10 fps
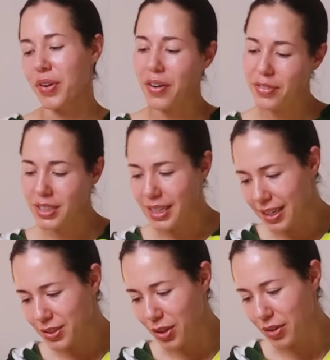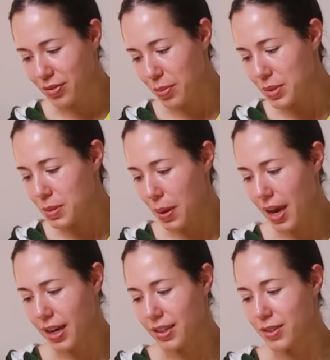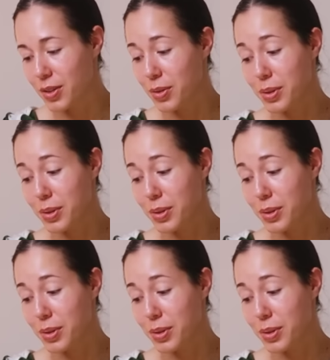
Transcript: We've got Fernando from Spain,